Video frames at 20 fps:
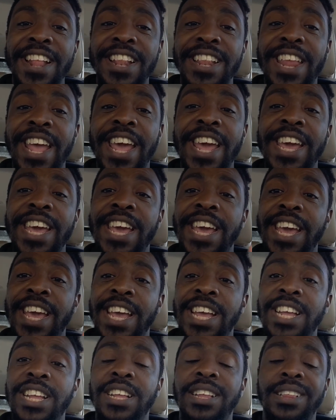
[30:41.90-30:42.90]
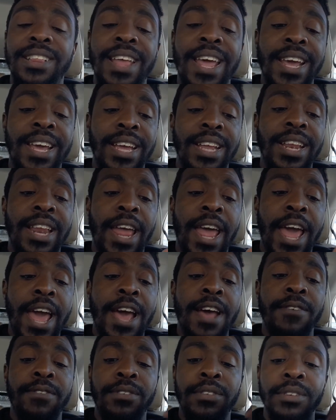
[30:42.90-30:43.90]
They can
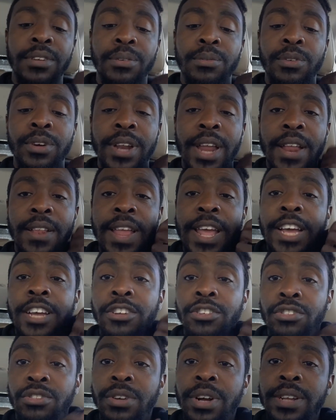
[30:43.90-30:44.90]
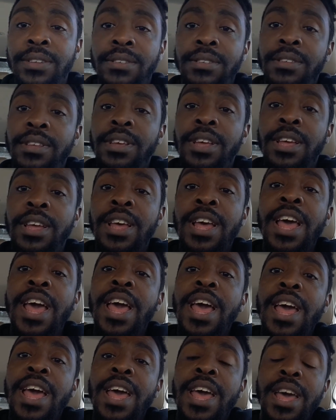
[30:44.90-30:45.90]
have someone that they can trust to
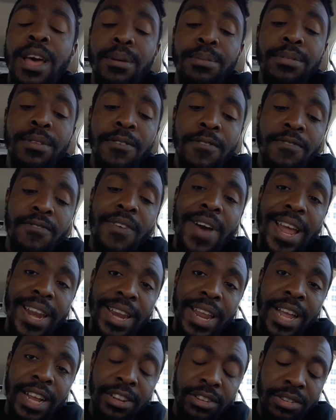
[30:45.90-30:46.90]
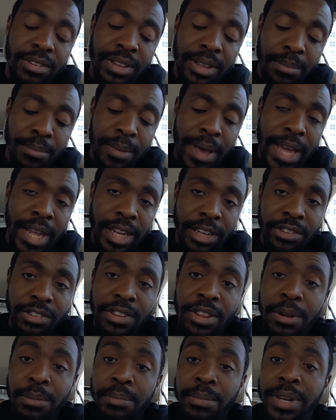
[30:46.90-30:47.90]
help them financially
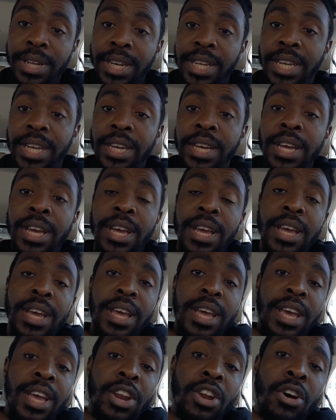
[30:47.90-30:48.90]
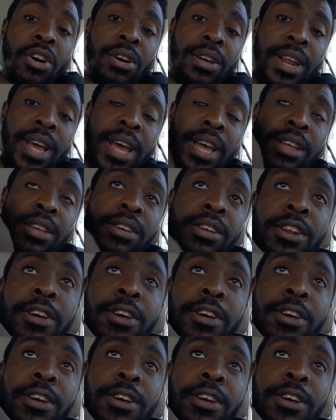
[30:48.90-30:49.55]
manage their money and all that,